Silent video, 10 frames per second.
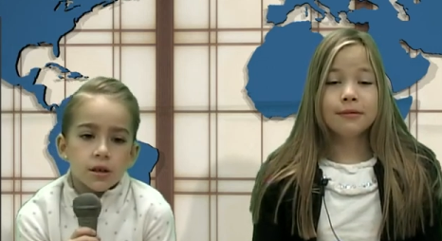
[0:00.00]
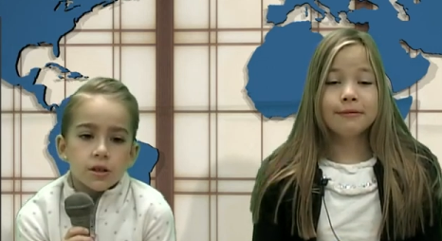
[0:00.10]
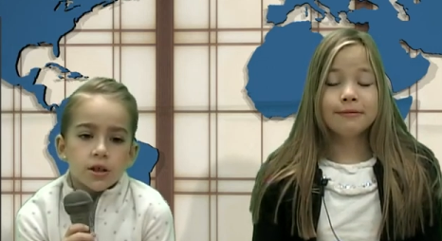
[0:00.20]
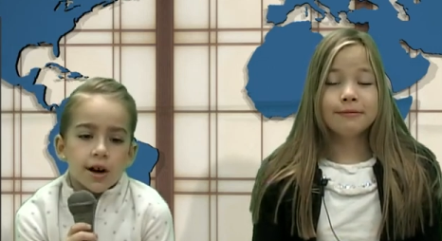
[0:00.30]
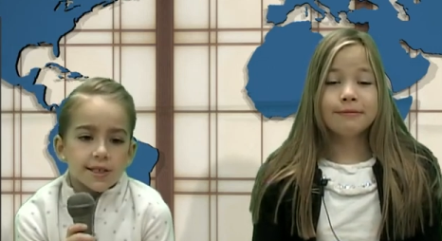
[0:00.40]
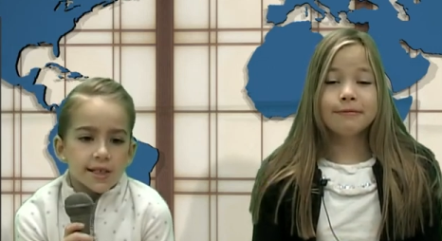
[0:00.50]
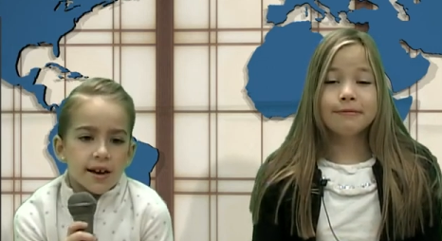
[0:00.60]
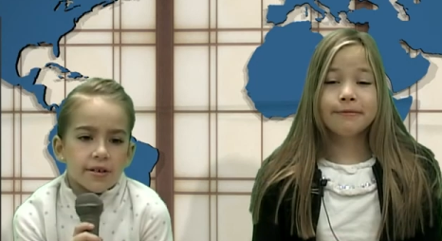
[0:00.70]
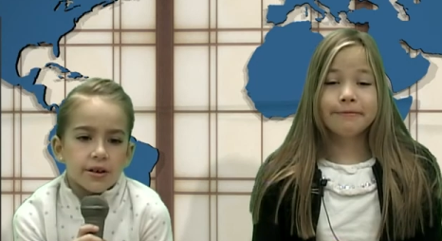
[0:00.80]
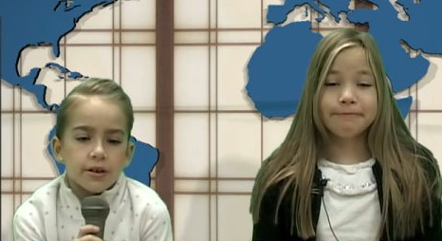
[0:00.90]
Speaker 1: tossed
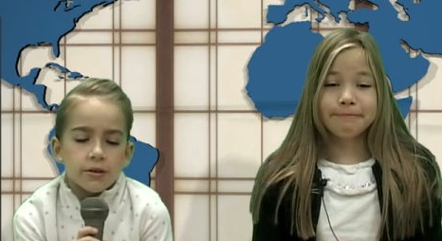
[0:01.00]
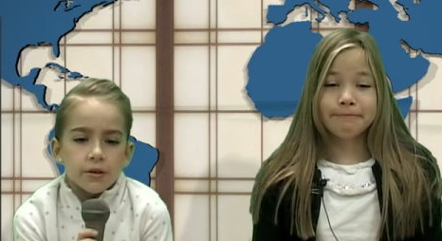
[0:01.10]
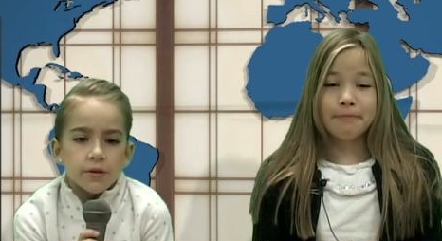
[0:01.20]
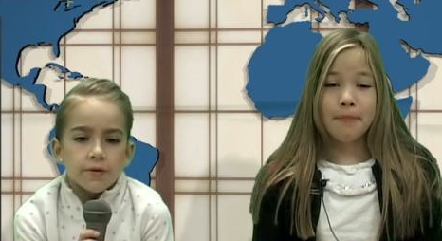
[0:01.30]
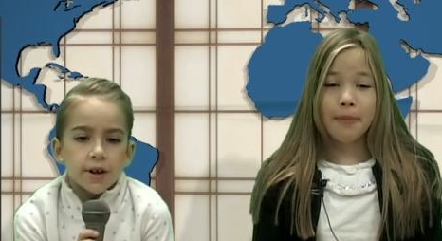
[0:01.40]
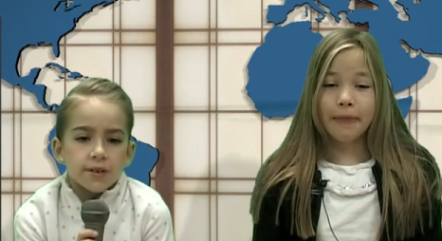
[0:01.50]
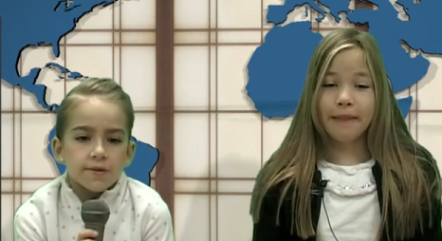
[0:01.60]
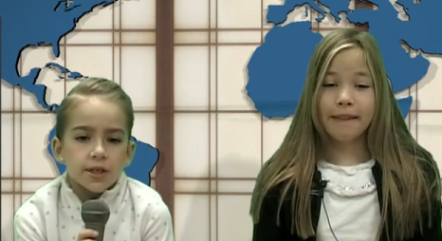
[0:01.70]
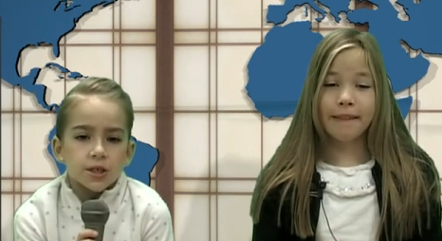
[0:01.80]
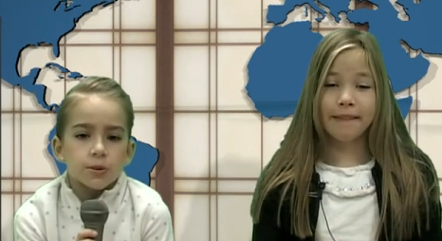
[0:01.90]
salad, fresh
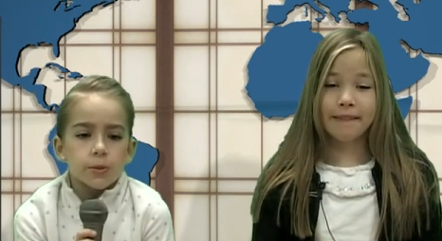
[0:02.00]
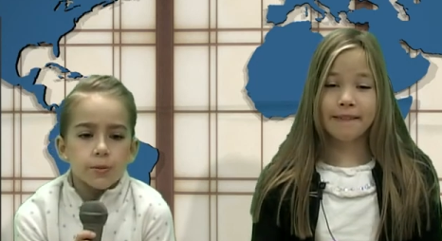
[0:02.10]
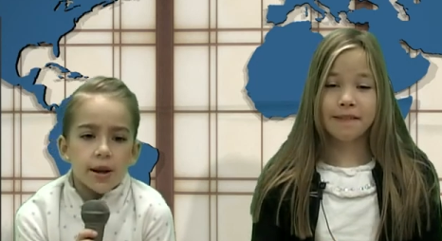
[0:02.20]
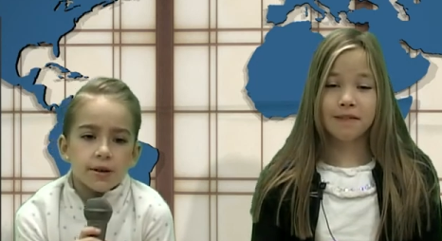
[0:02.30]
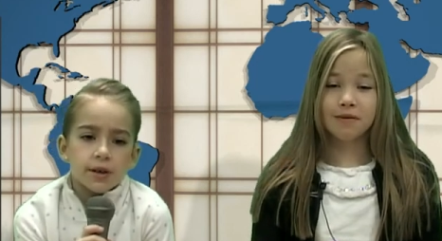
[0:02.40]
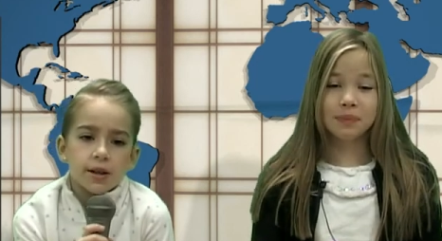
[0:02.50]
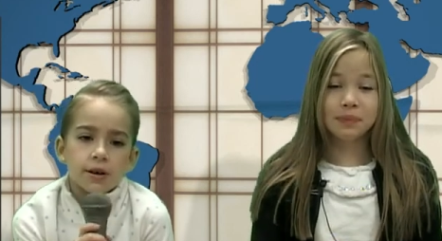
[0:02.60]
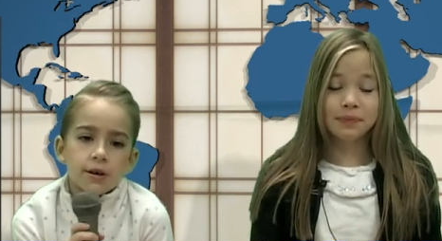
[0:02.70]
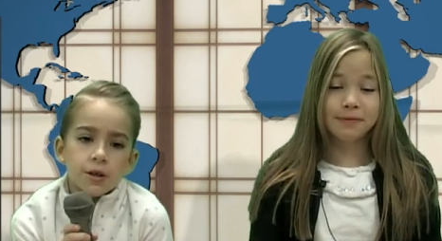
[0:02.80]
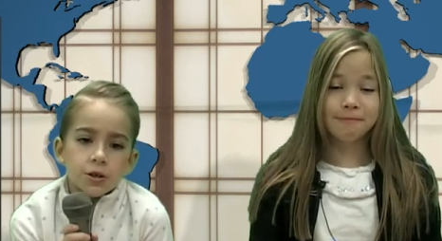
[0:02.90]
vegetable medley,
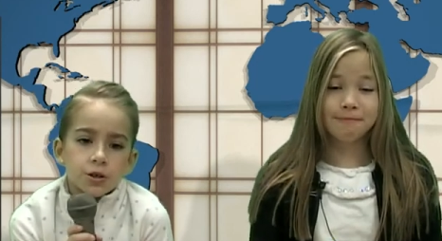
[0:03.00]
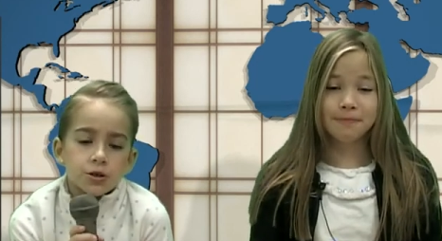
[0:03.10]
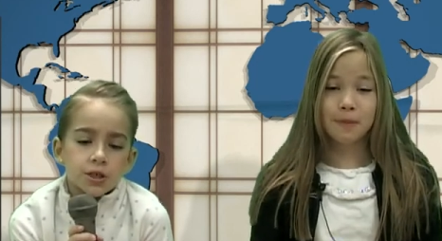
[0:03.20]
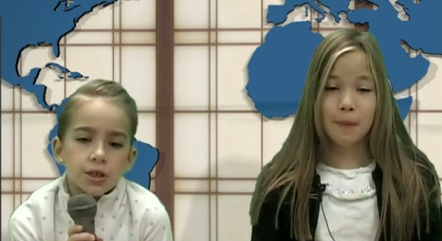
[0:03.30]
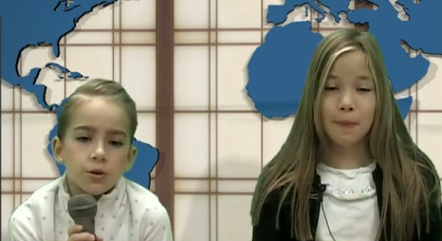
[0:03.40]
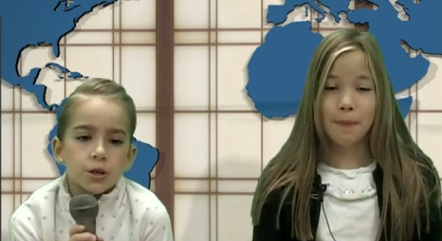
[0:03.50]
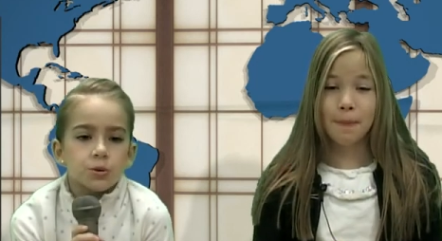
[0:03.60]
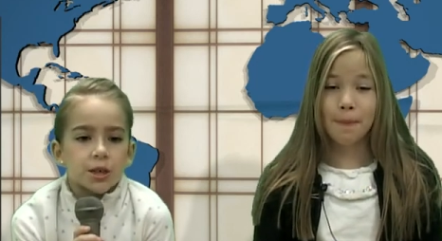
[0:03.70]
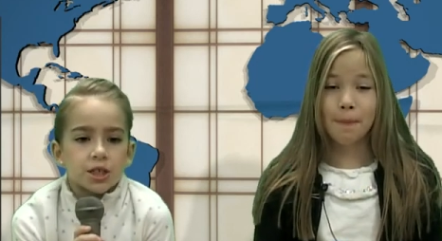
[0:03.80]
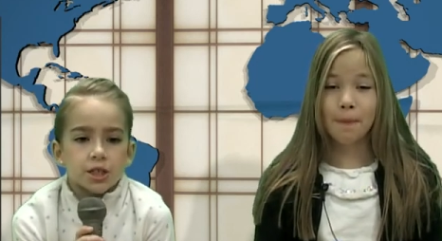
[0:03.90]
juicy orange
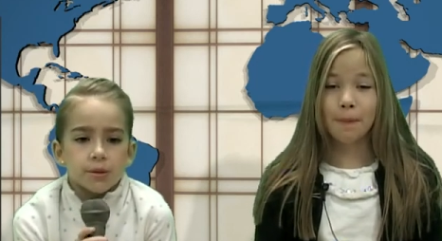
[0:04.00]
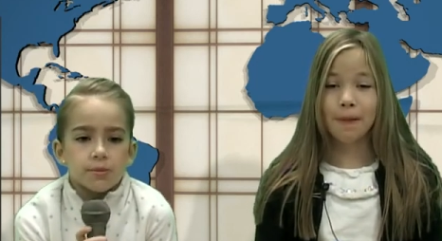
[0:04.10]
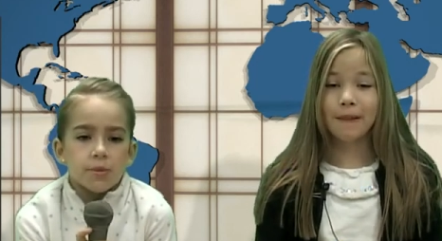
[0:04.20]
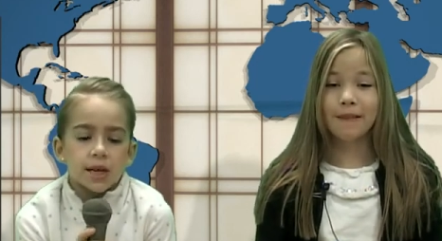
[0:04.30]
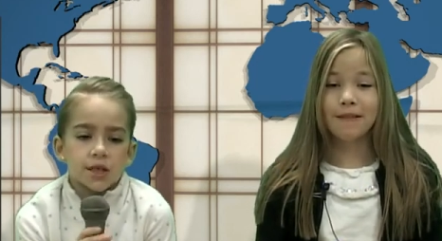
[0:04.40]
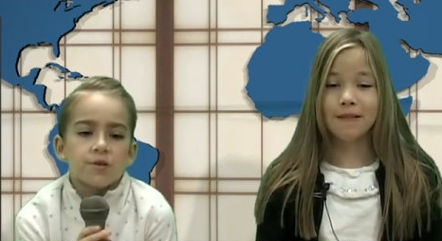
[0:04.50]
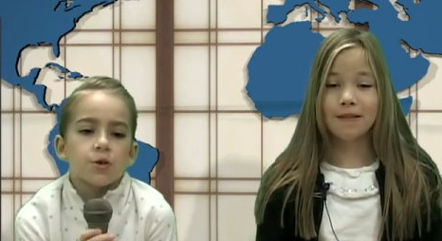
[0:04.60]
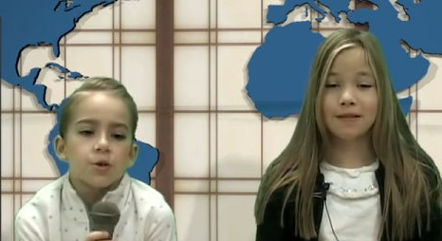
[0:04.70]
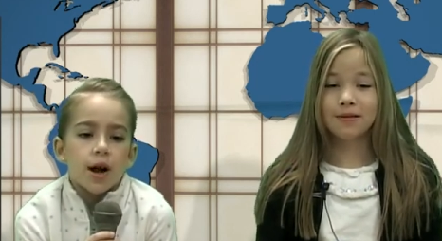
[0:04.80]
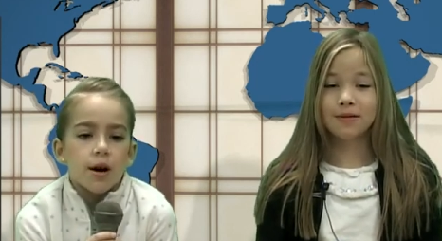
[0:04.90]
wedges, mixed
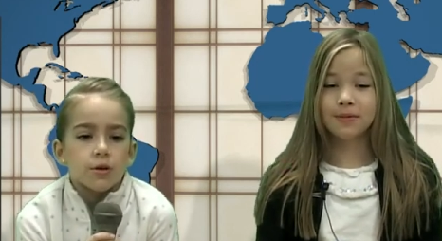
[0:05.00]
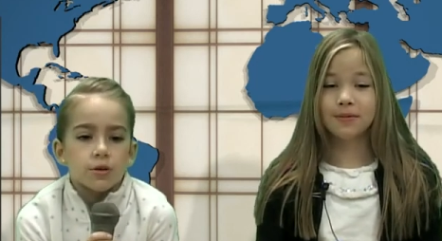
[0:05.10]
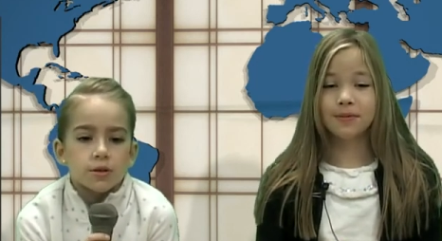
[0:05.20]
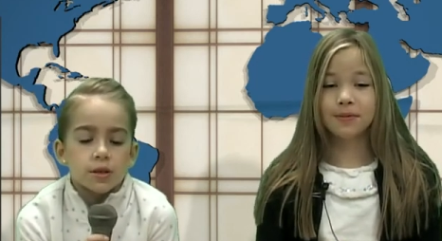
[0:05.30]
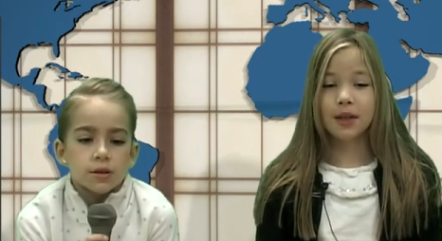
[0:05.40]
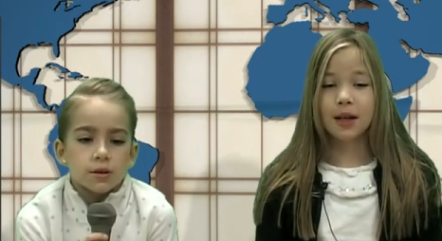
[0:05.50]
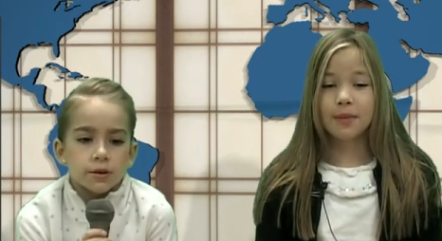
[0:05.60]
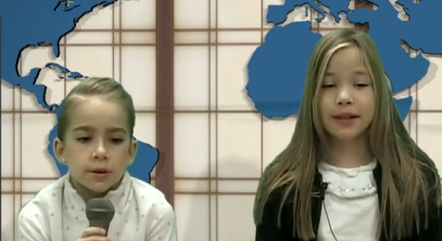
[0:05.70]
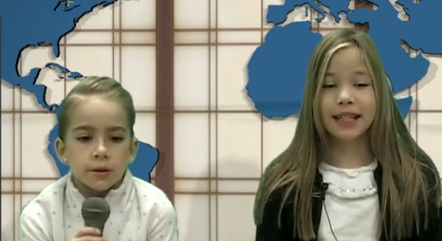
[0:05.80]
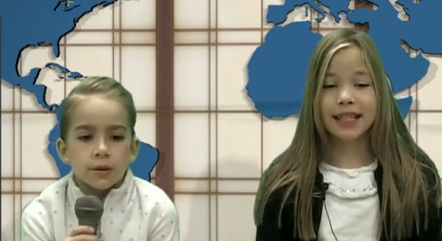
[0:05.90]
fruit hot rolls.
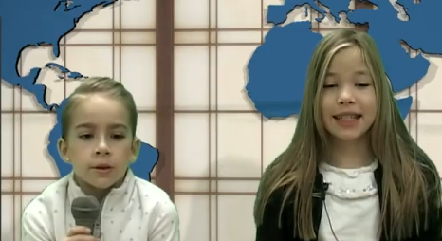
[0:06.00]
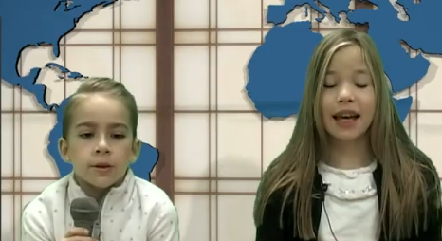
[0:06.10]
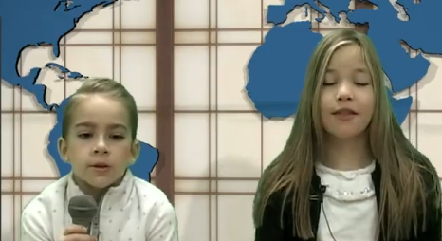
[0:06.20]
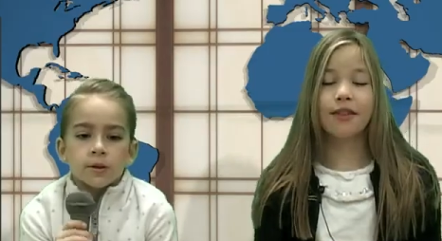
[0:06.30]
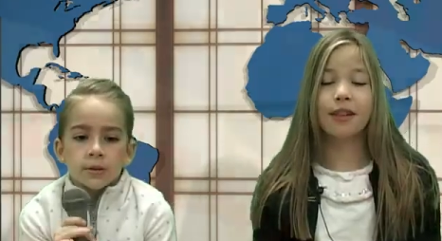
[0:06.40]
Please stand for the